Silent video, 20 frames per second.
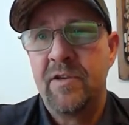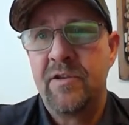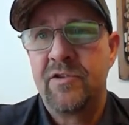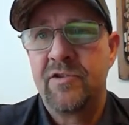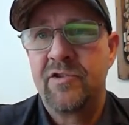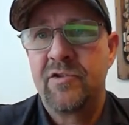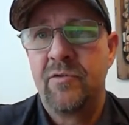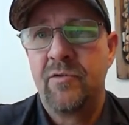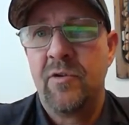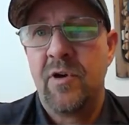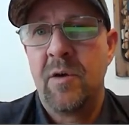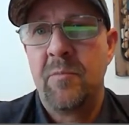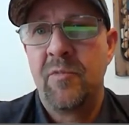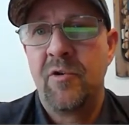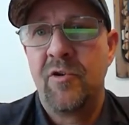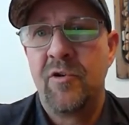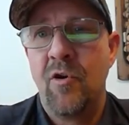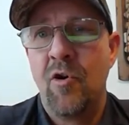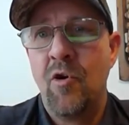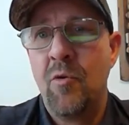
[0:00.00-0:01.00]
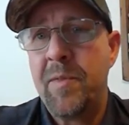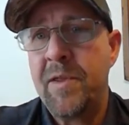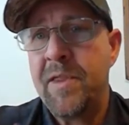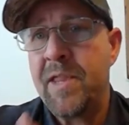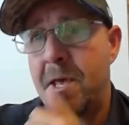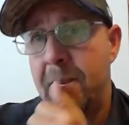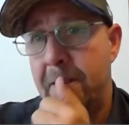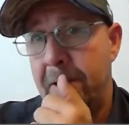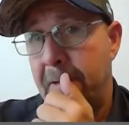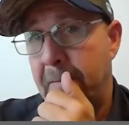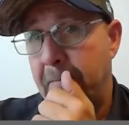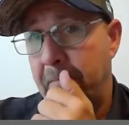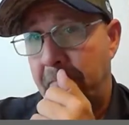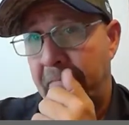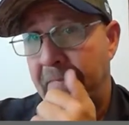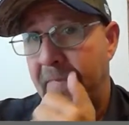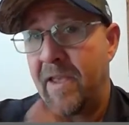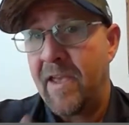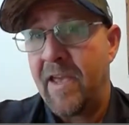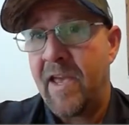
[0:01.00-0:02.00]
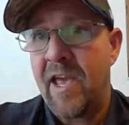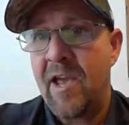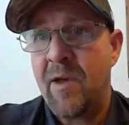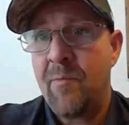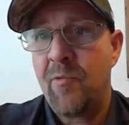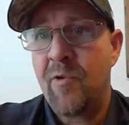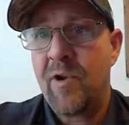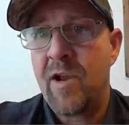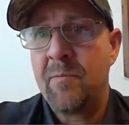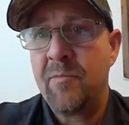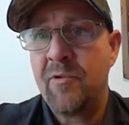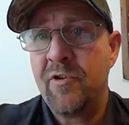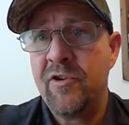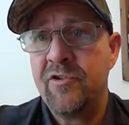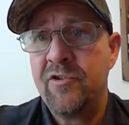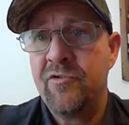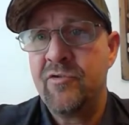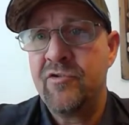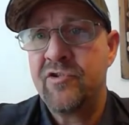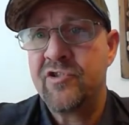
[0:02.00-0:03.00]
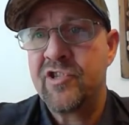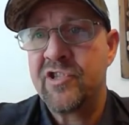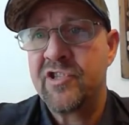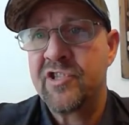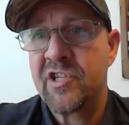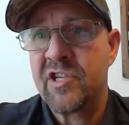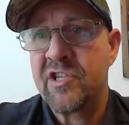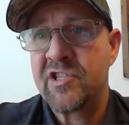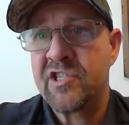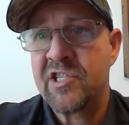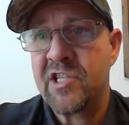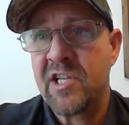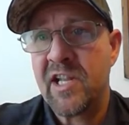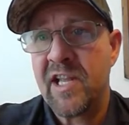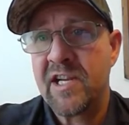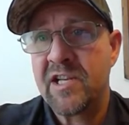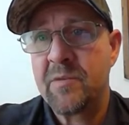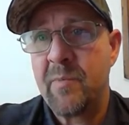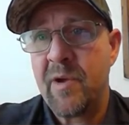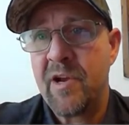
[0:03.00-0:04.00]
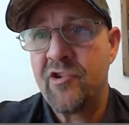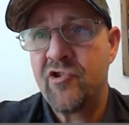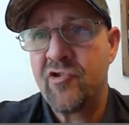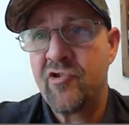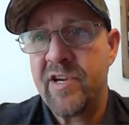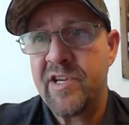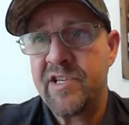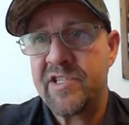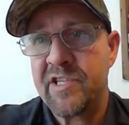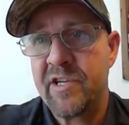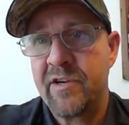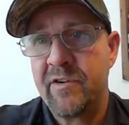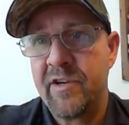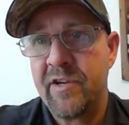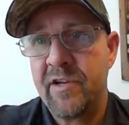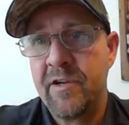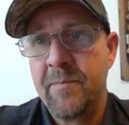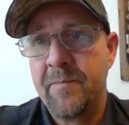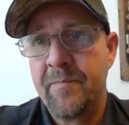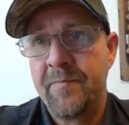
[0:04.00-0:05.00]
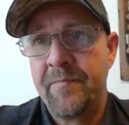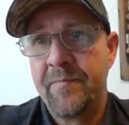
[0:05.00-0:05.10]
So I'm going to open that up, and what I'm going to do is just select my trace area,